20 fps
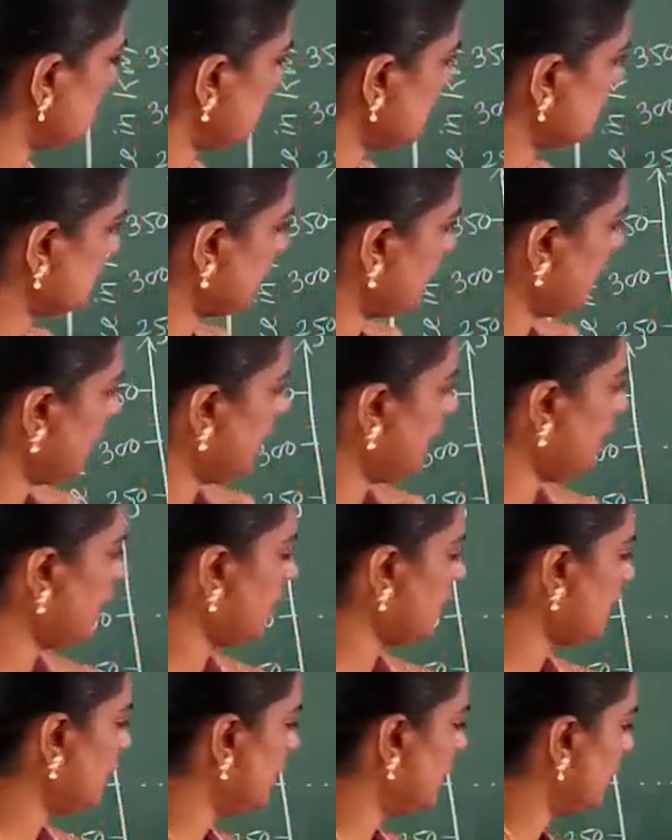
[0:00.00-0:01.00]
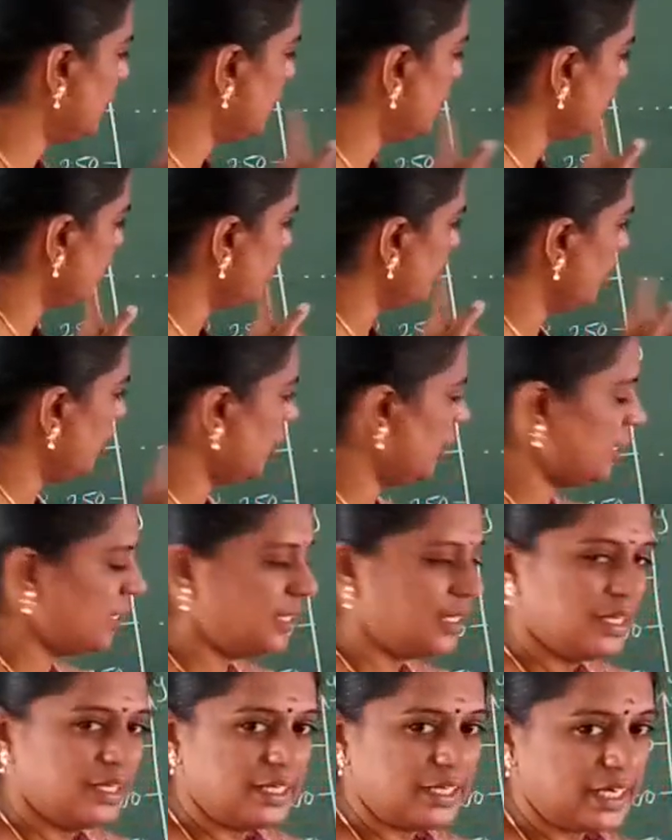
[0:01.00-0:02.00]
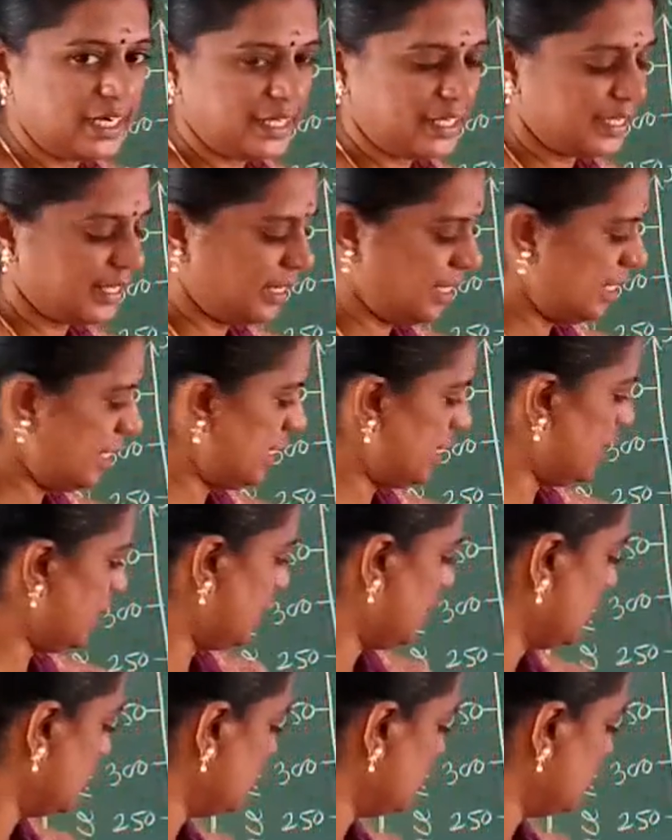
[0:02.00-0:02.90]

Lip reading: the scale more clearly.